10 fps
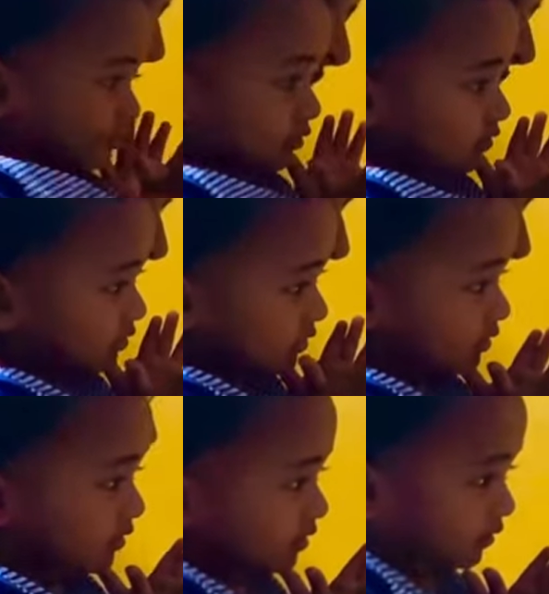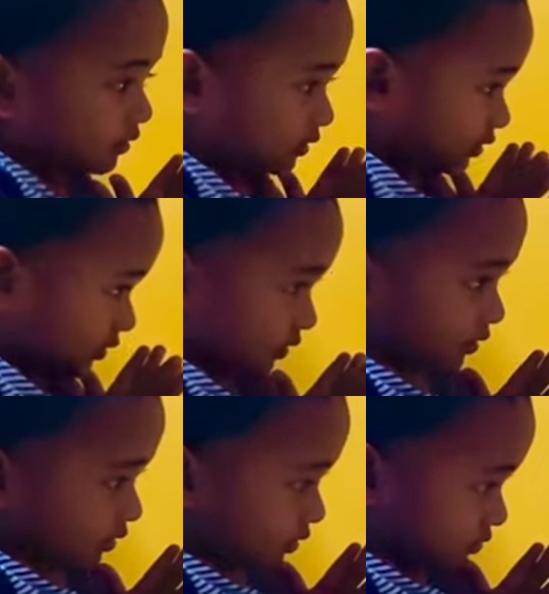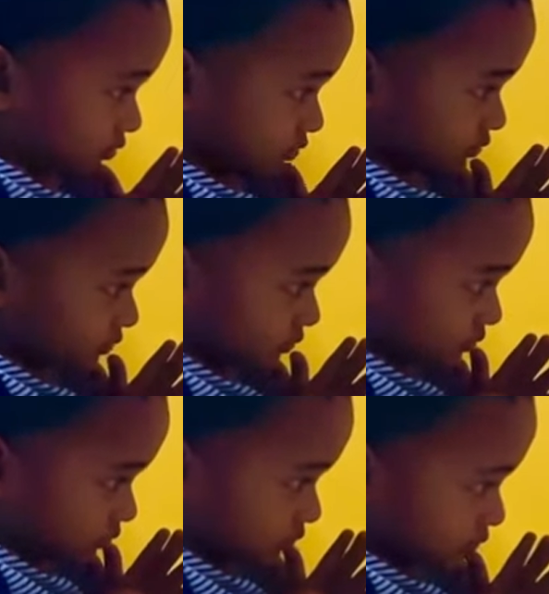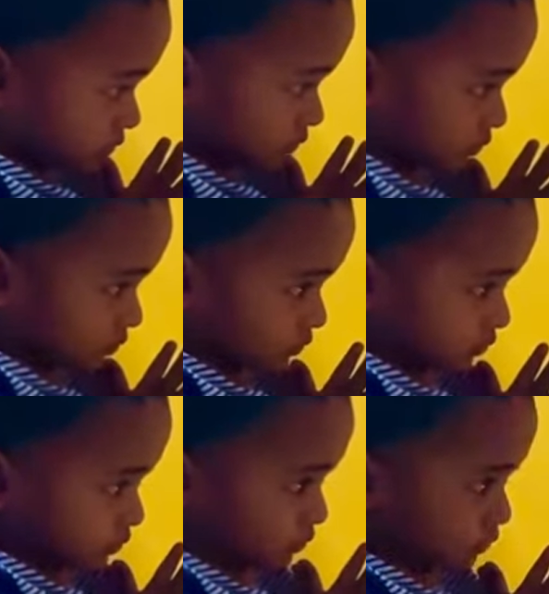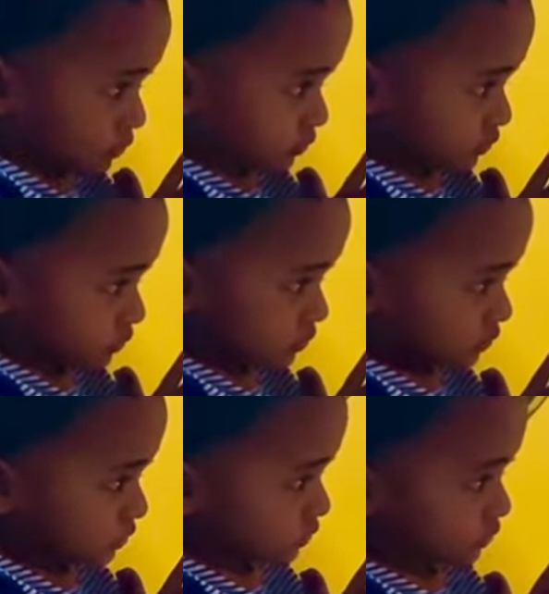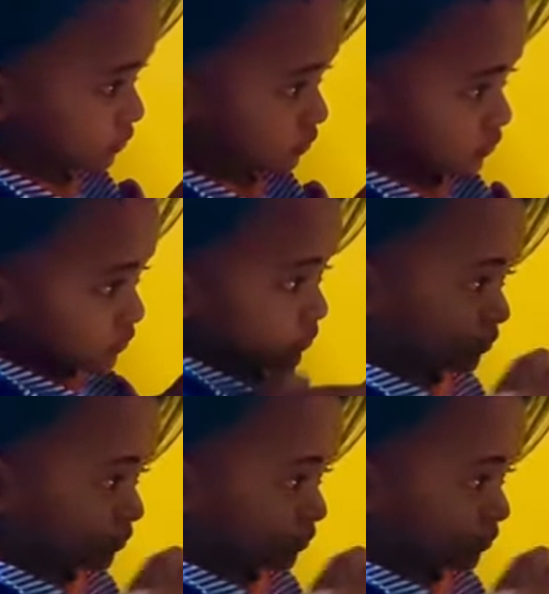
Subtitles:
[no speech]